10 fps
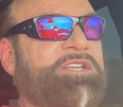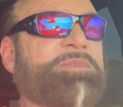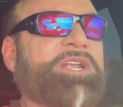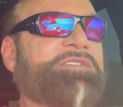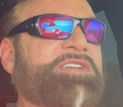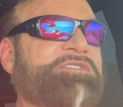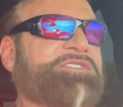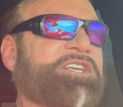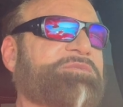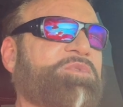He might have to have
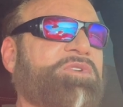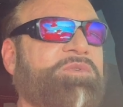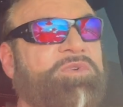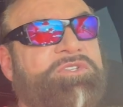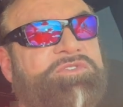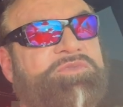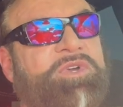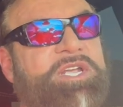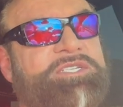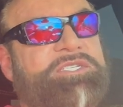sex more than once or
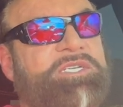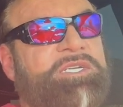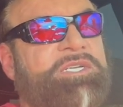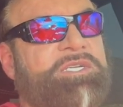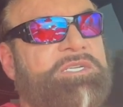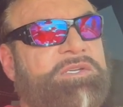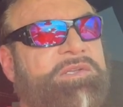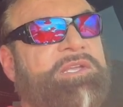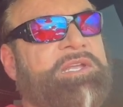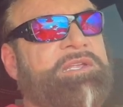twice,
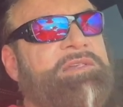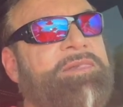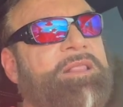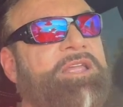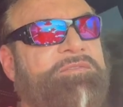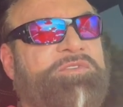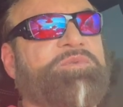okay, if